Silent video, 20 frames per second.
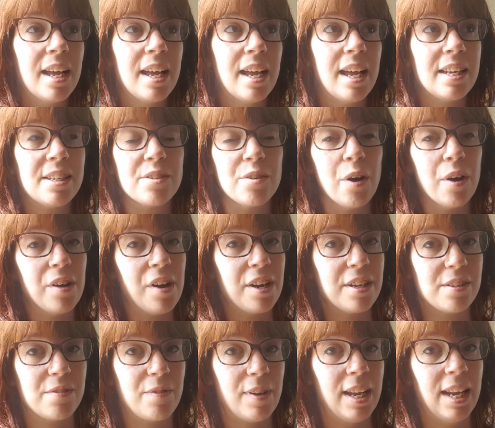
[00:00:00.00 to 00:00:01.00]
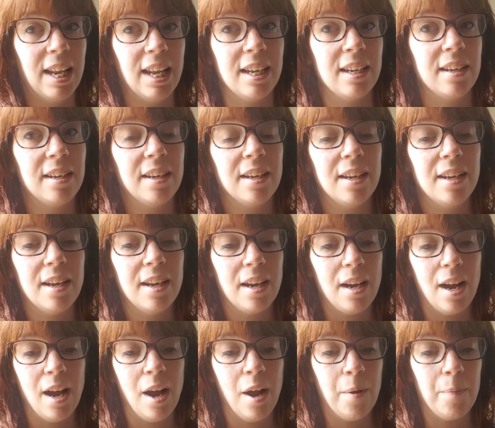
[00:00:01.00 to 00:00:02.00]
It's not a nice feeling,
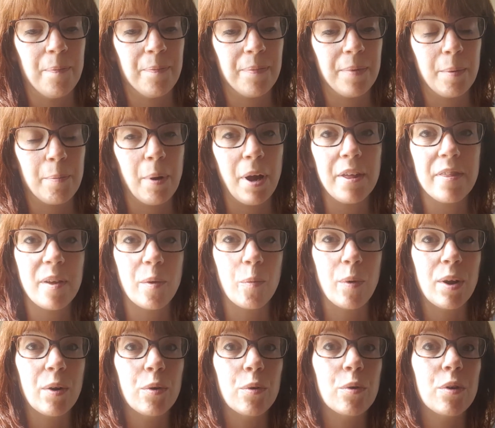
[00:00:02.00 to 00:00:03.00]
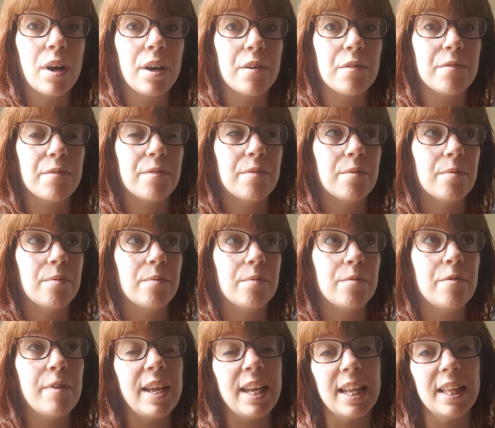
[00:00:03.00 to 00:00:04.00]
but I think we're all kind of
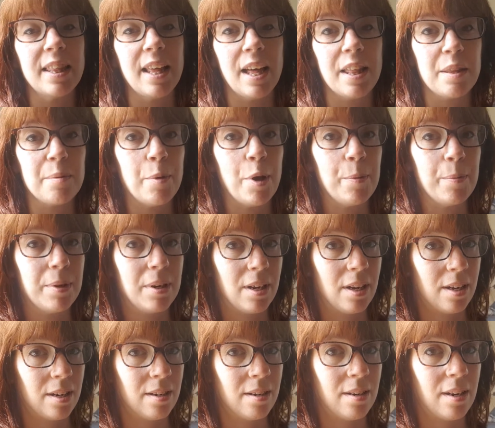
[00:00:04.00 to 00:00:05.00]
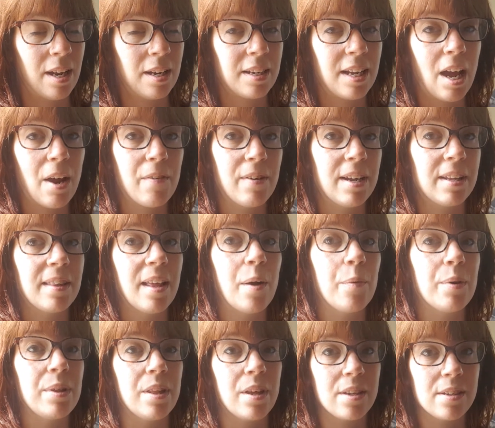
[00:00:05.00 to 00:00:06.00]
feeling that at the moment, and carrying that
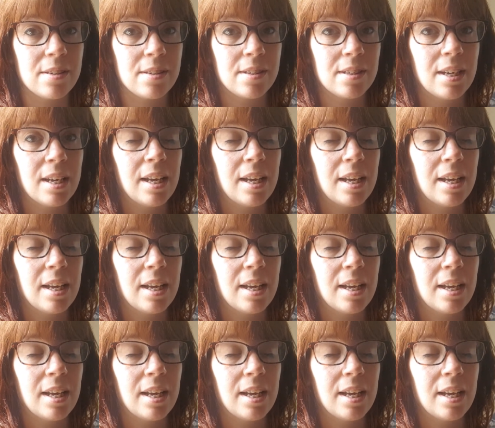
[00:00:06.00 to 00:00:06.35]
with us.